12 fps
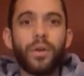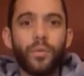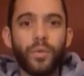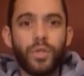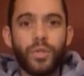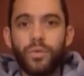
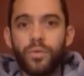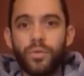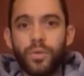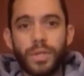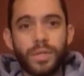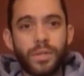would you
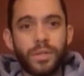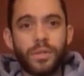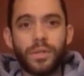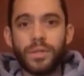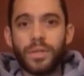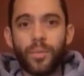listen
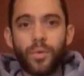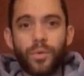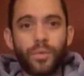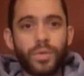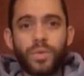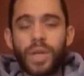to someone,
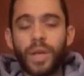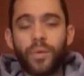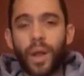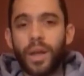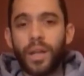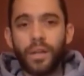would you take
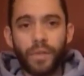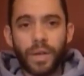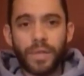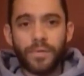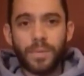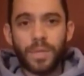writing
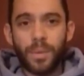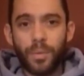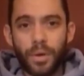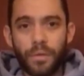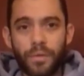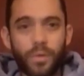advice from
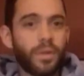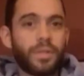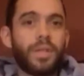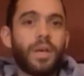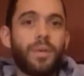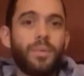someone if you looked
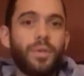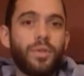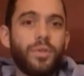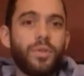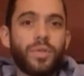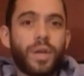at them and
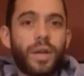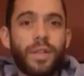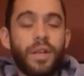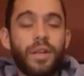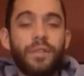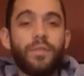you saw they
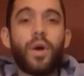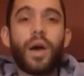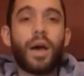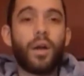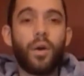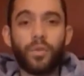didn't even know
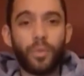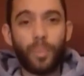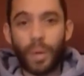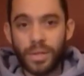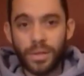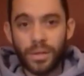how to hold a
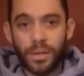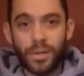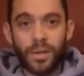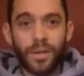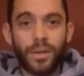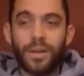pencil?
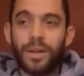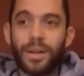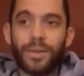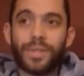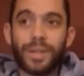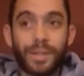And
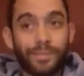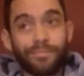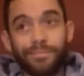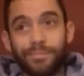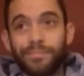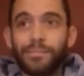I was like,
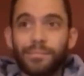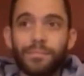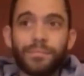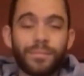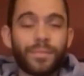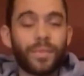
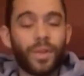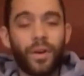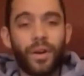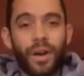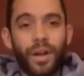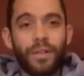
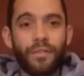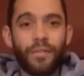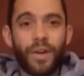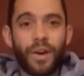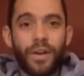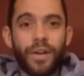all right,
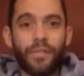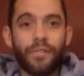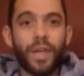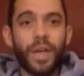fair enough.